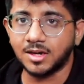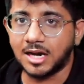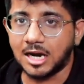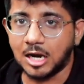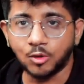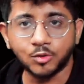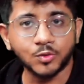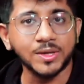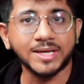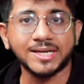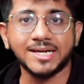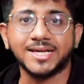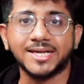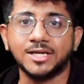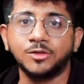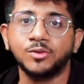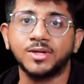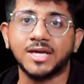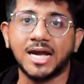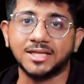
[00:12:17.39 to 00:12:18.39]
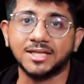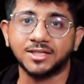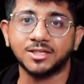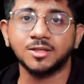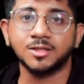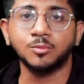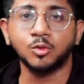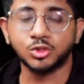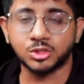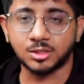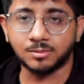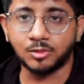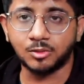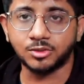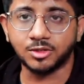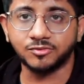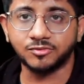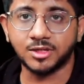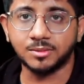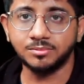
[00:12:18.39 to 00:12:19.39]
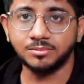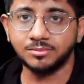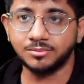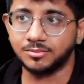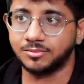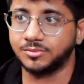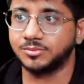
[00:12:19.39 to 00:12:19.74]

How quickly can you gather the most amount of them